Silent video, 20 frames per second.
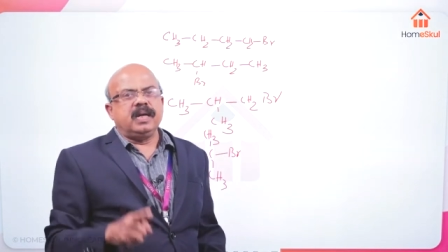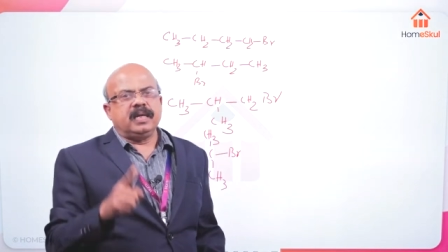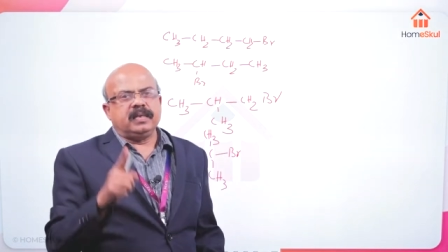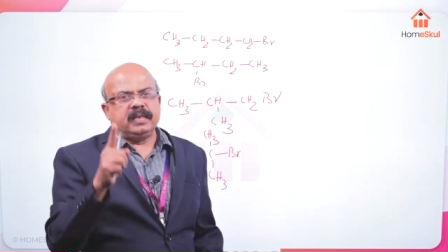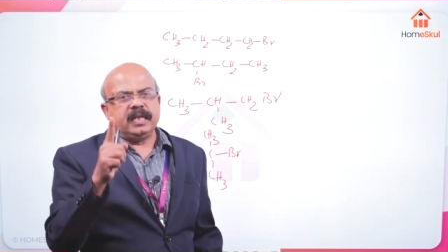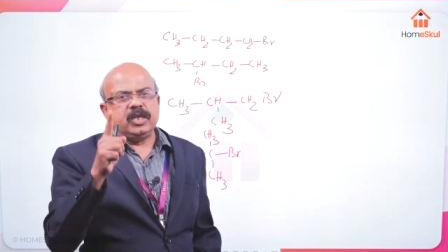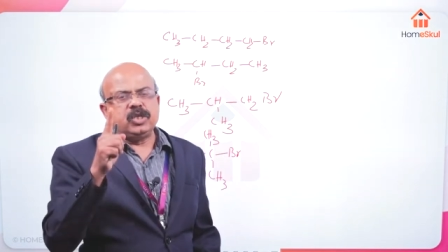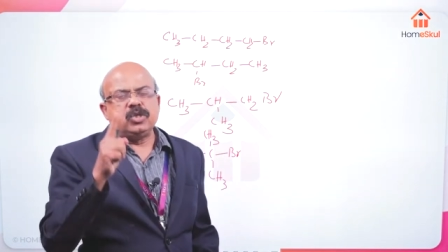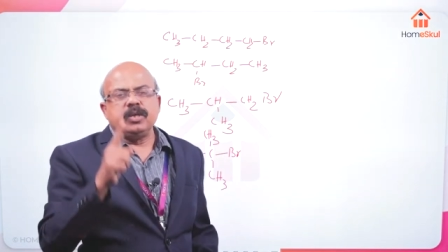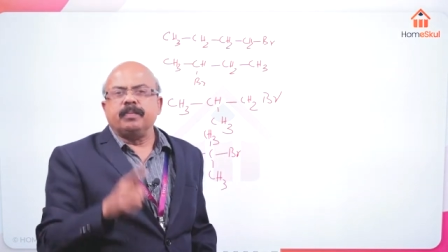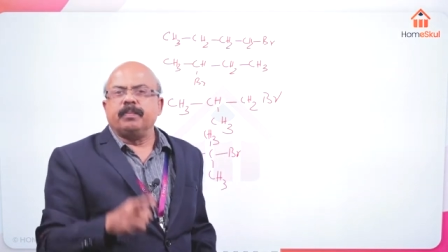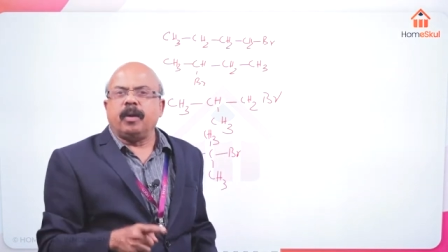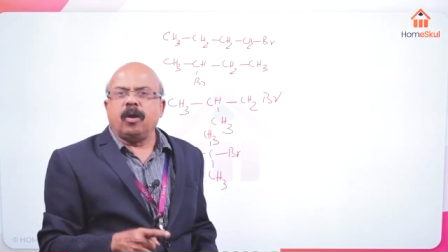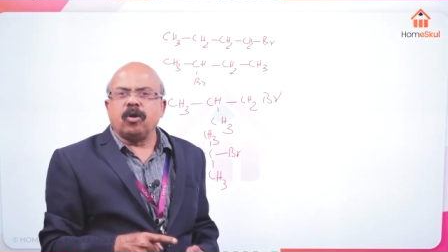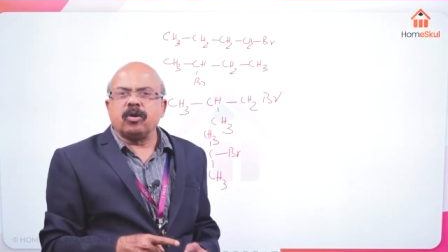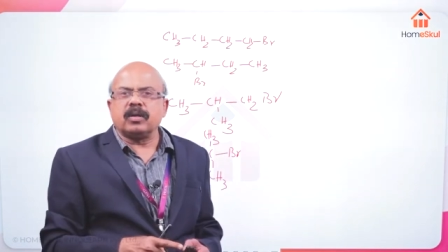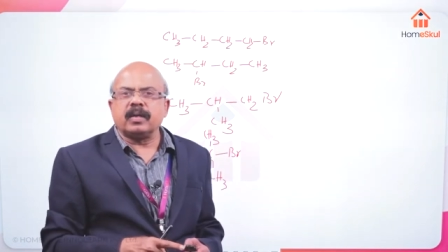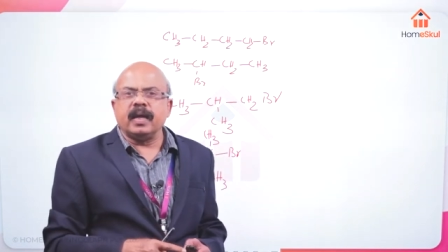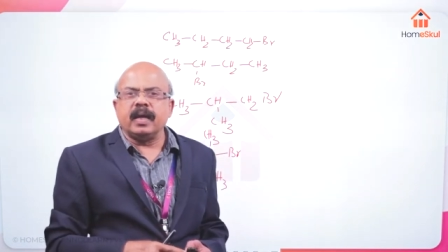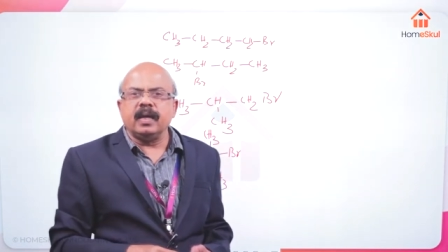That is
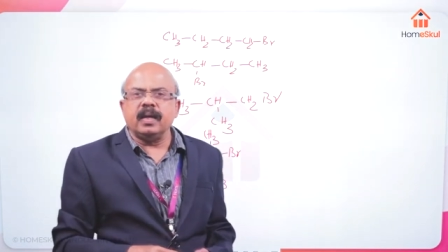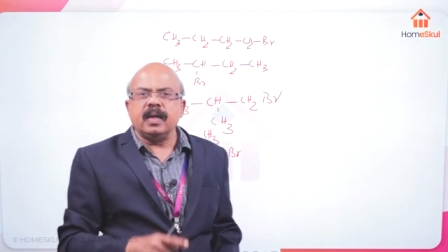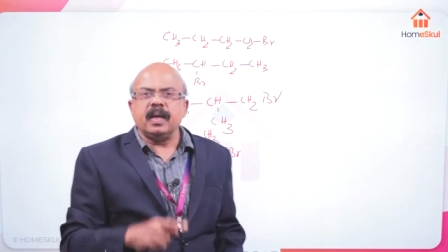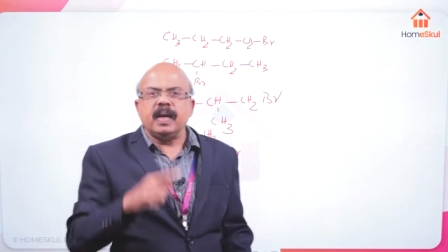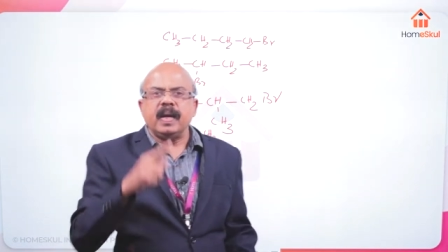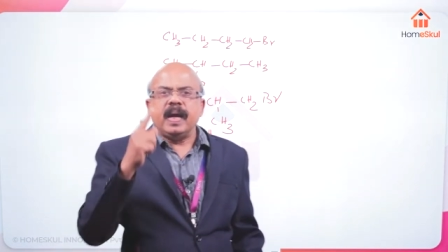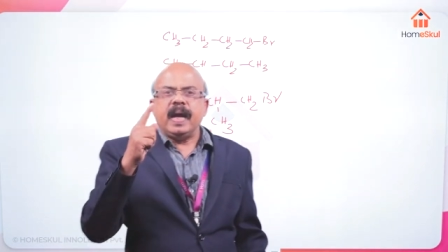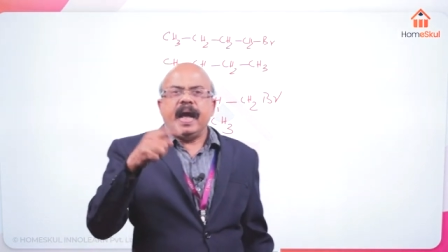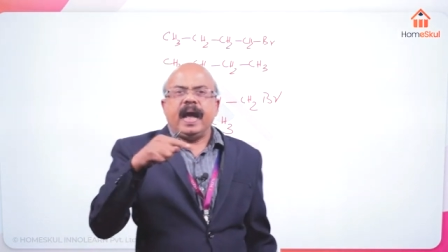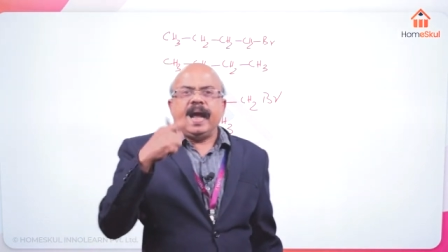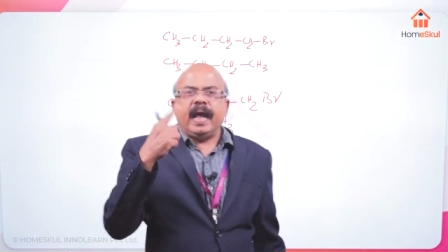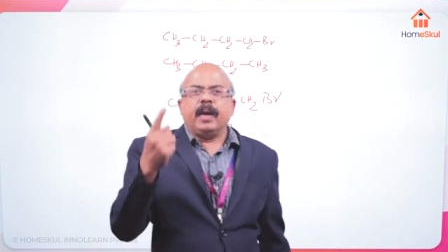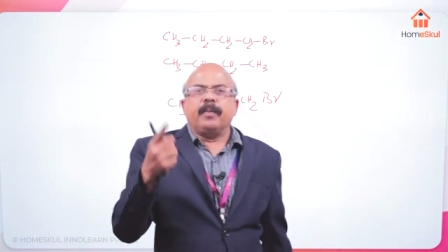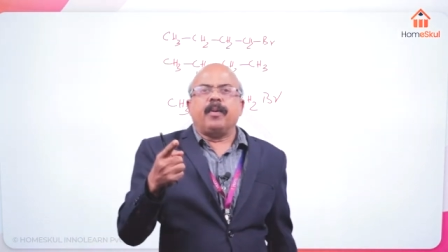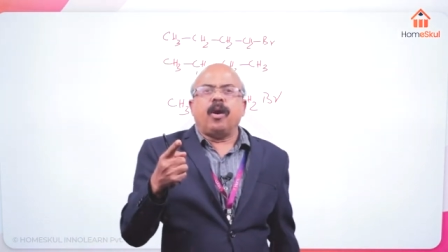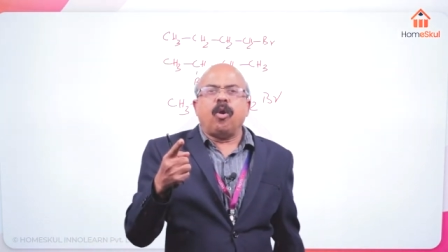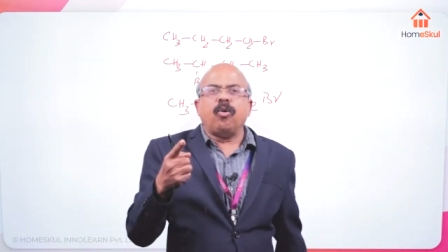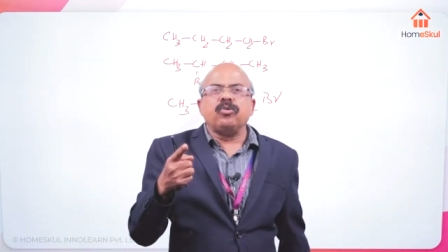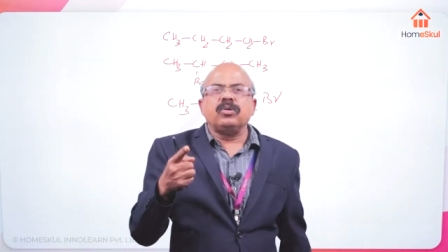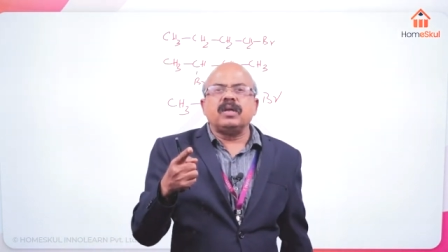important.
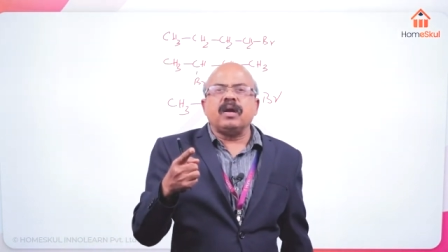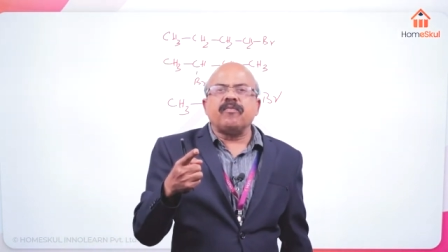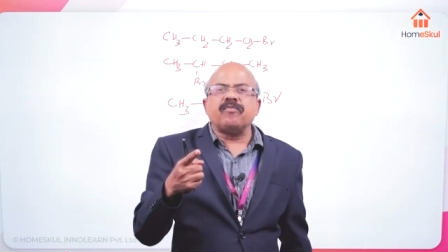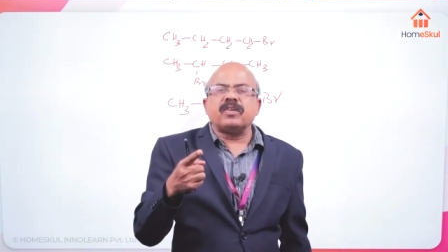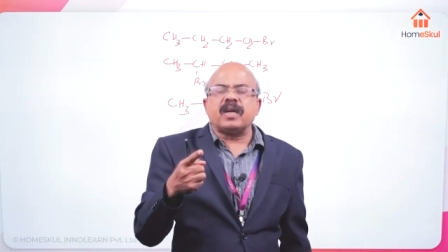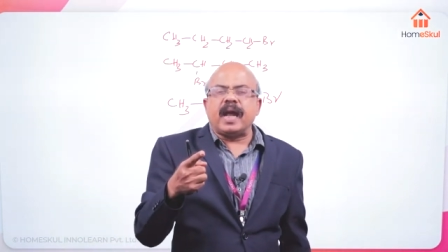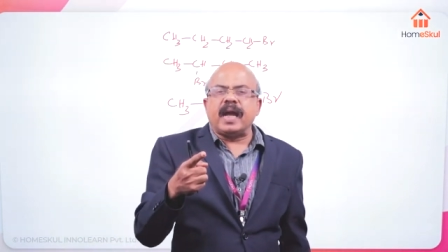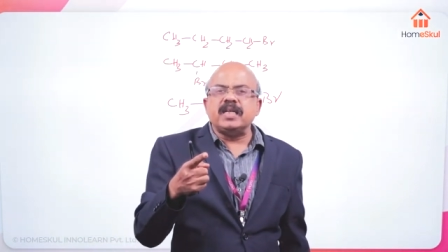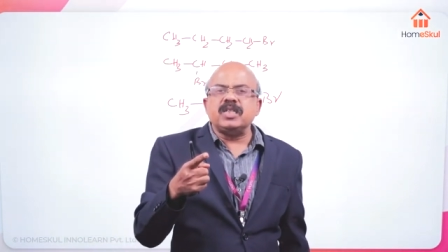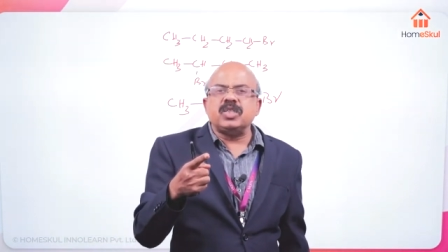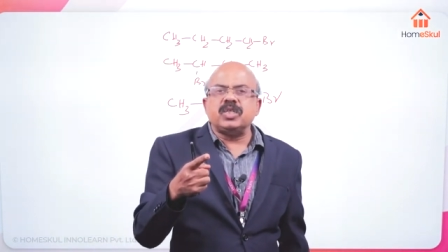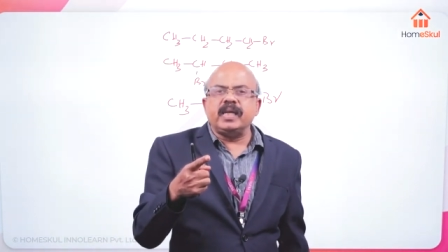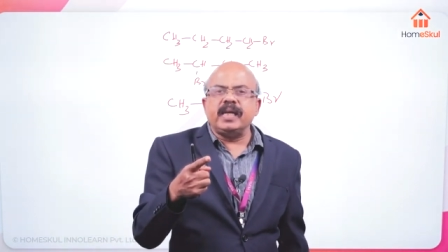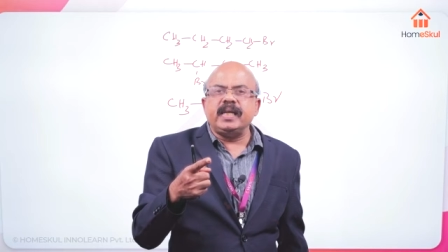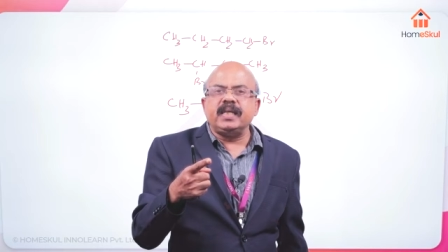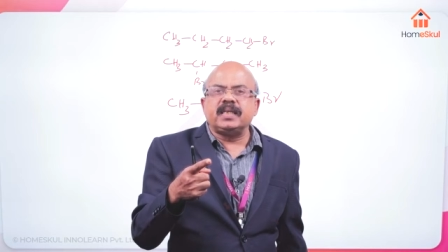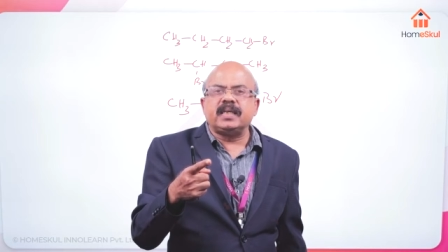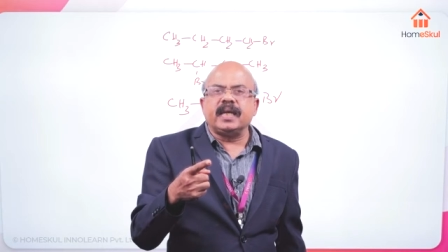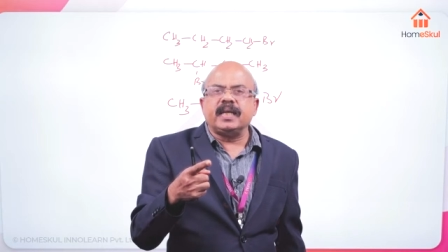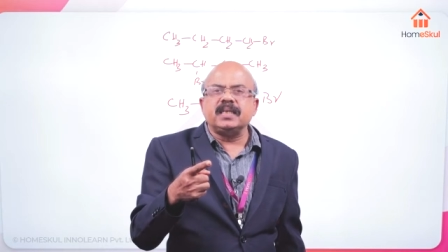Amount of
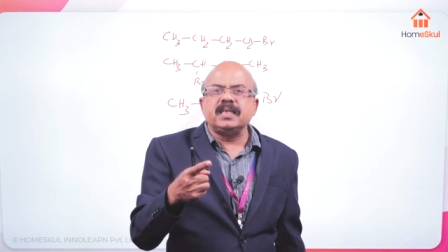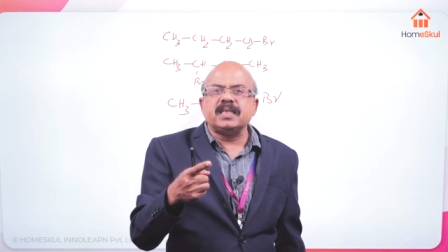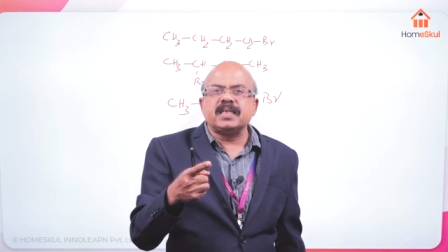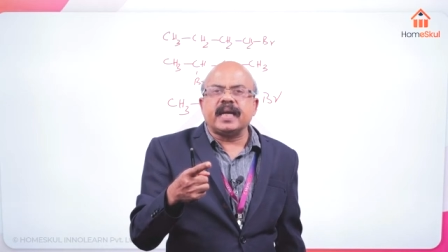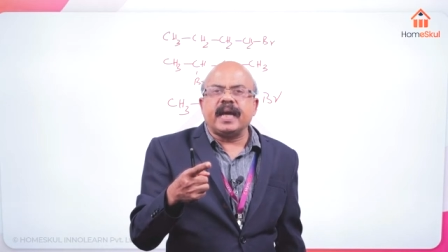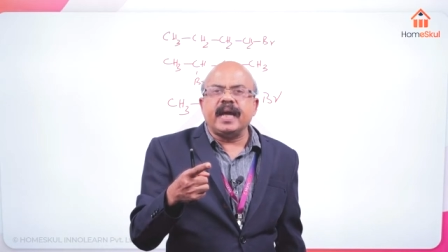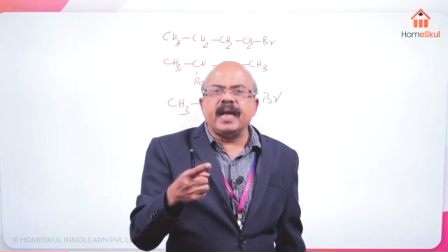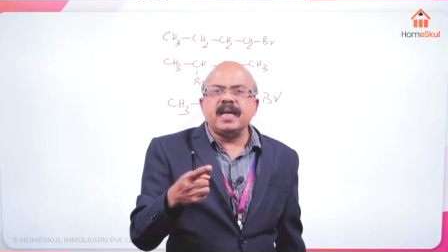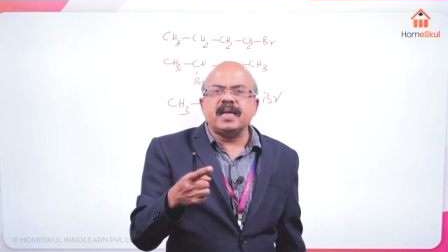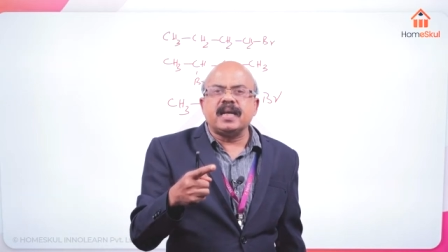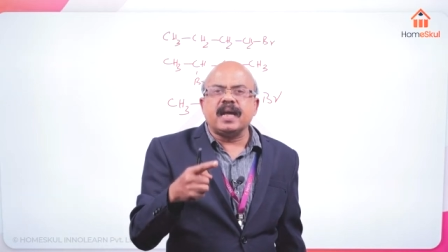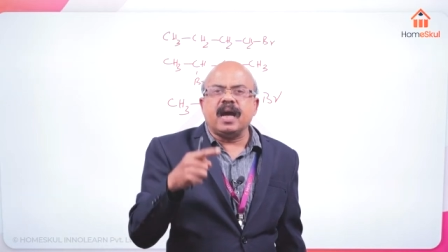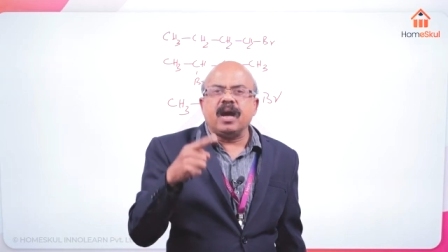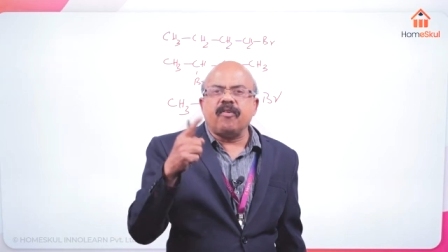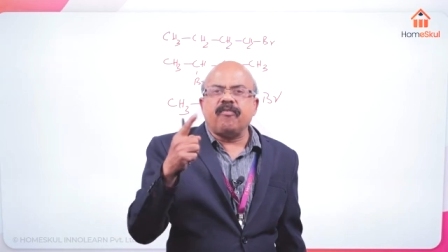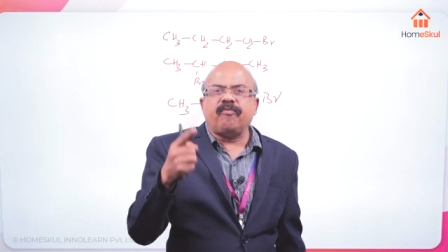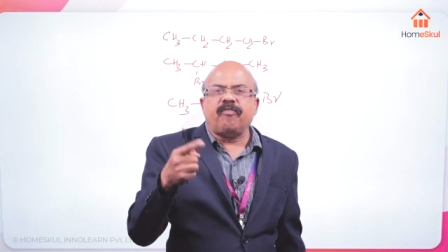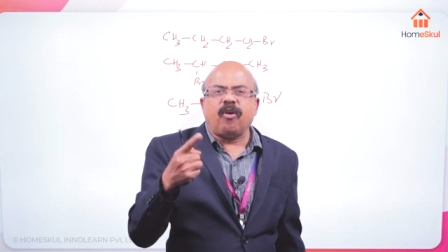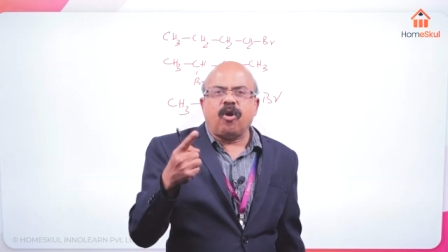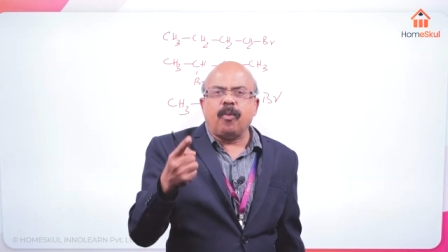transition state
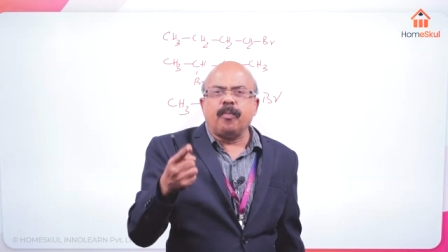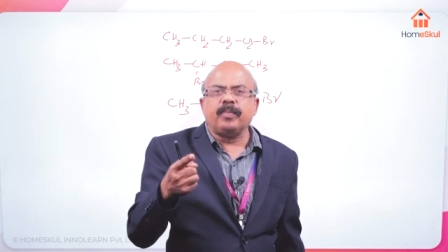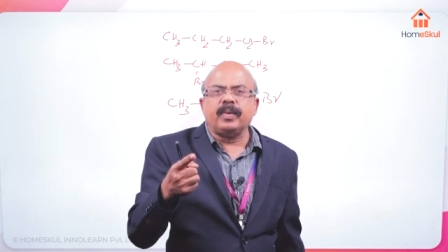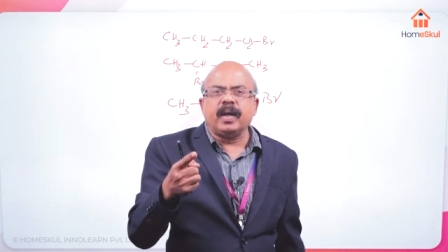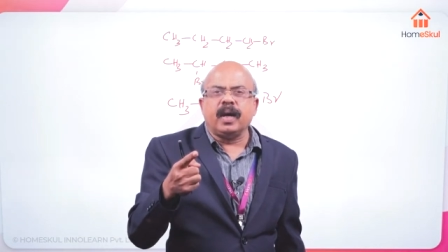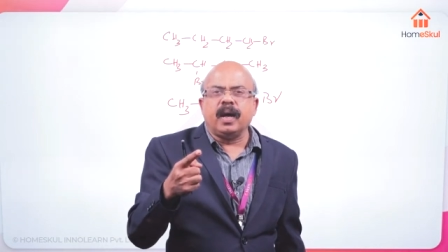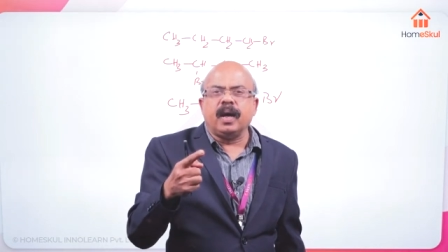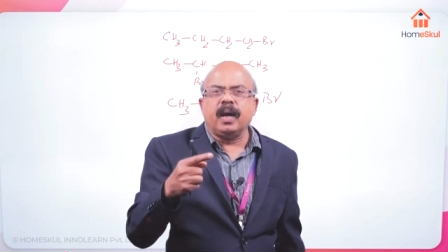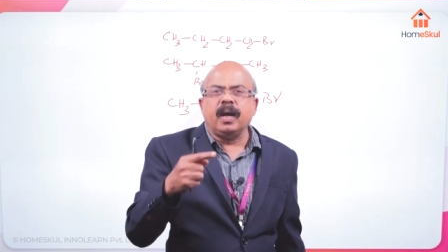formed